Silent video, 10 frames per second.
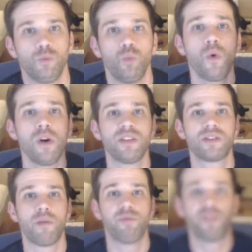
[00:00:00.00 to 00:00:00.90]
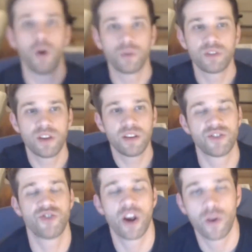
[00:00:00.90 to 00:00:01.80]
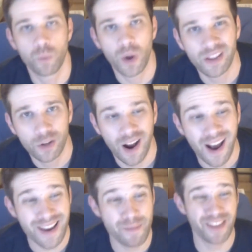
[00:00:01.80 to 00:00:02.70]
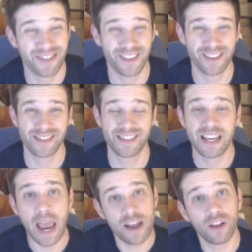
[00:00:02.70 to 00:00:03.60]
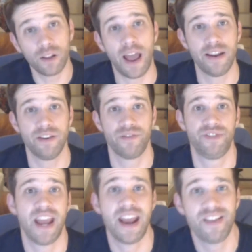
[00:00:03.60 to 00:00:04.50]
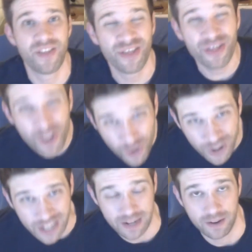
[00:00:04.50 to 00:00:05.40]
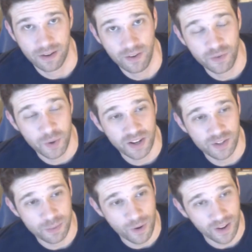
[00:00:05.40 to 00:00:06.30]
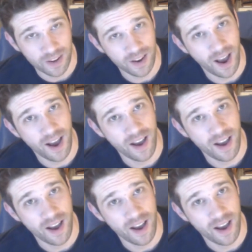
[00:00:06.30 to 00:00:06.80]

What is up, folks? It is Jared Winkler. I am at the tail end of day 30 of quitting smoking.